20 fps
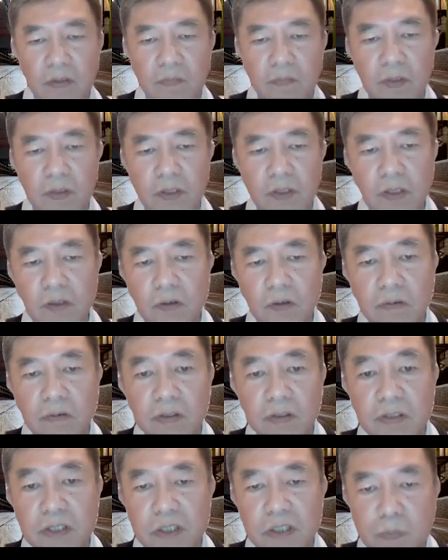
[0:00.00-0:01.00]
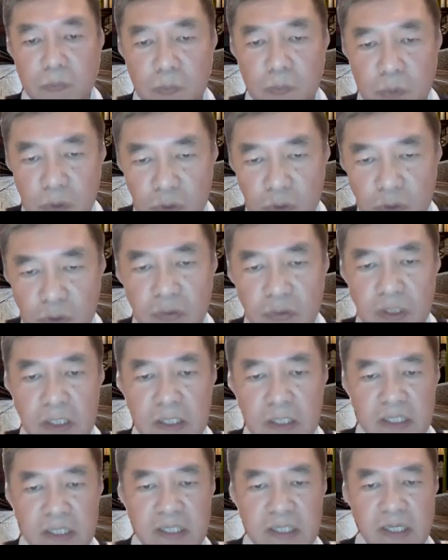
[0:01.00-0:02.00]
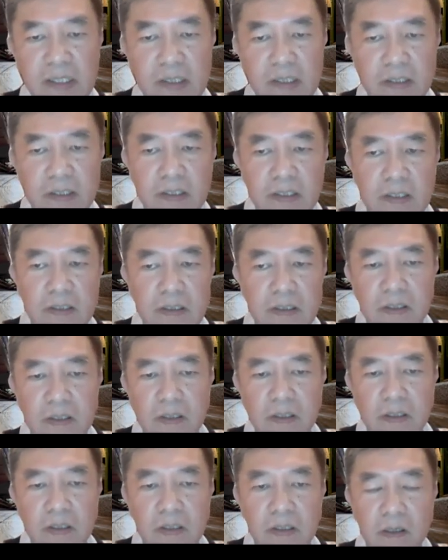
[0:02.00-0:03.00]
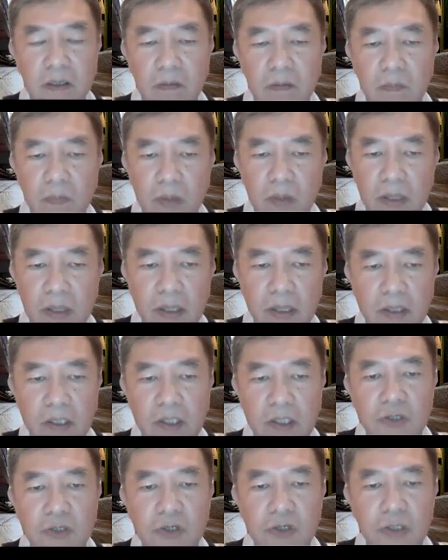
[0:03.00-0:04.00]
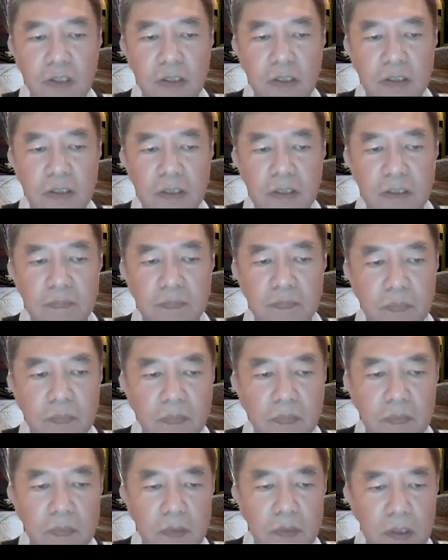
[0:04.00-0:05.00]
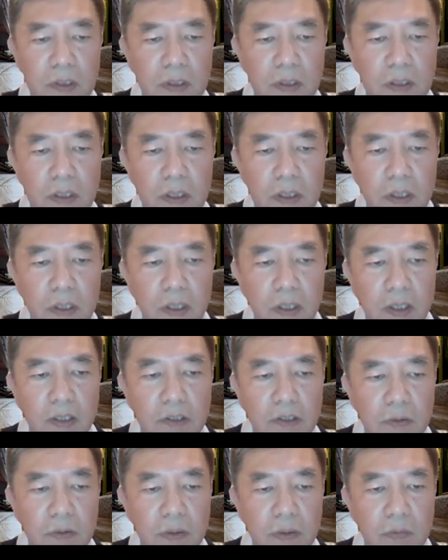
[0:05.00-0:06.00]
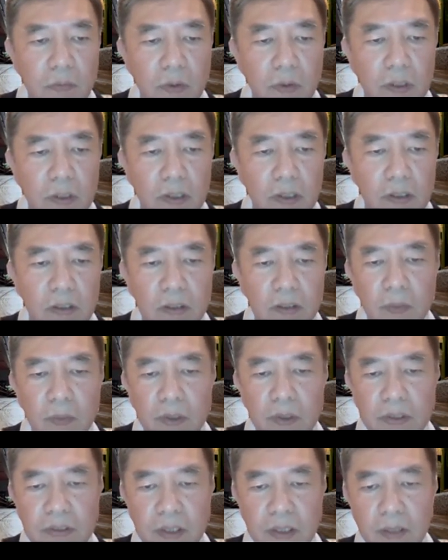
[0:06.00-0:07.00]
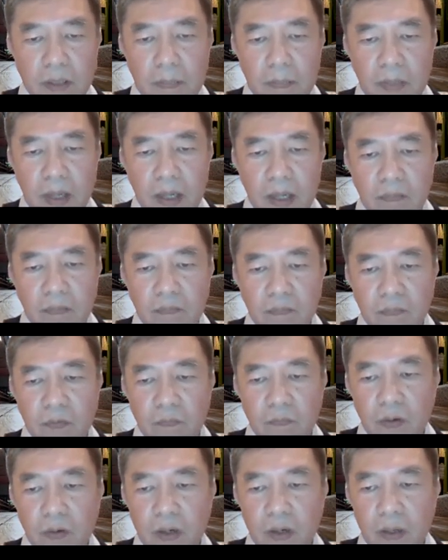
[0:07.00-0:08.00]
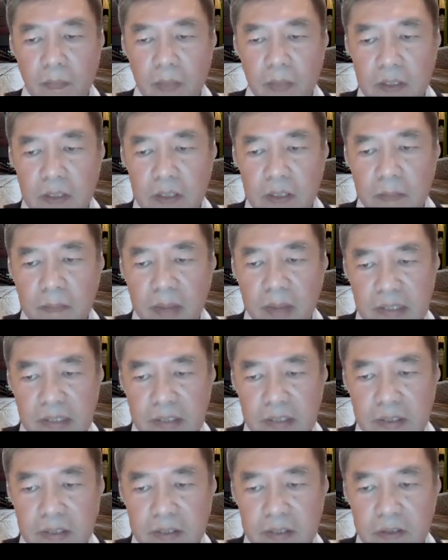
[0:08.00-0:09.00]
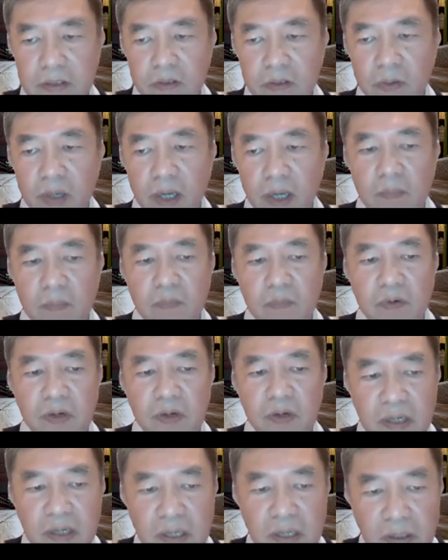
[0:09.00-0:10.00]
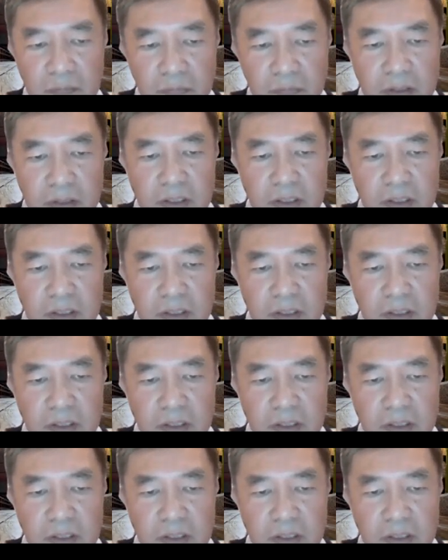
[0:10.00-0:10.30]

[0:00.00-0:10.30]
We need to bring spiritual insights of what the teaching is. So in walking the Bodhisattva path, we walk amongst the masses to help relieve the